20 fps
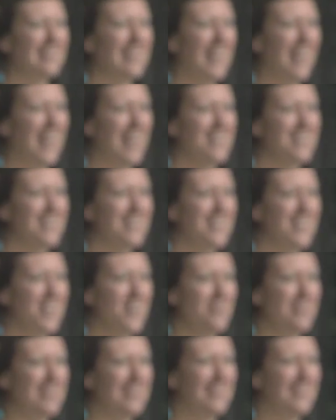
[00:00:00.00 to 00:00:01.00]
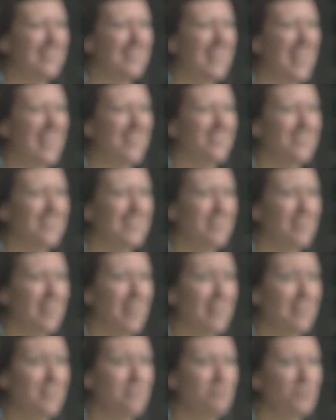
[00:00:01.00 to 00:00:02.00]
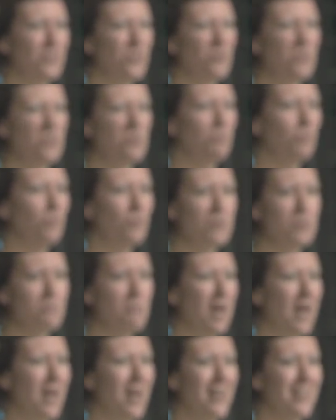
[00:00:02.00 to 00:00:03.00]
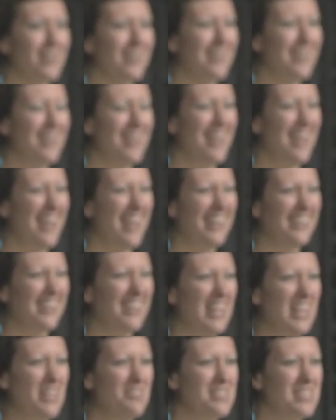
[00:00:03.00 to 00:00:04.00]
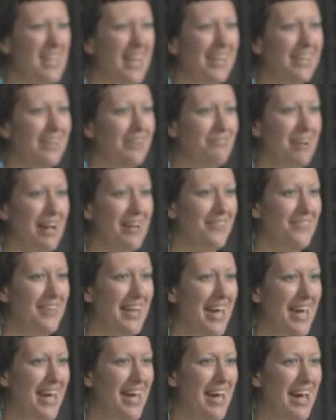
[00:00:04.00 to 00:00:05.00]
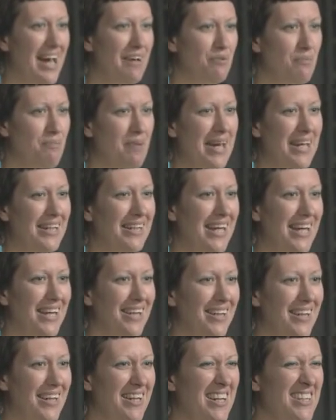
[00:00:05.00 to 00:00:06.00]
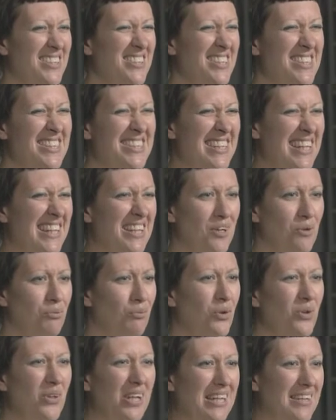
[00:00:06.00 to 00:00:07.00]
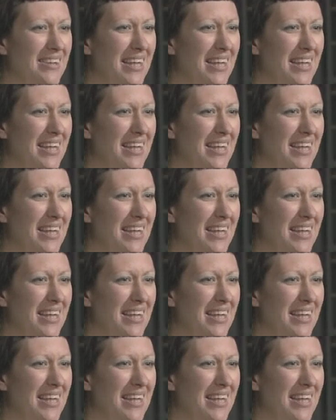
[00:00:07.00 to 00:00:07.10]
I like to do is cycle to kind of Chorlton Water Park and kind of cycle around there, have a picnic, and I just think walking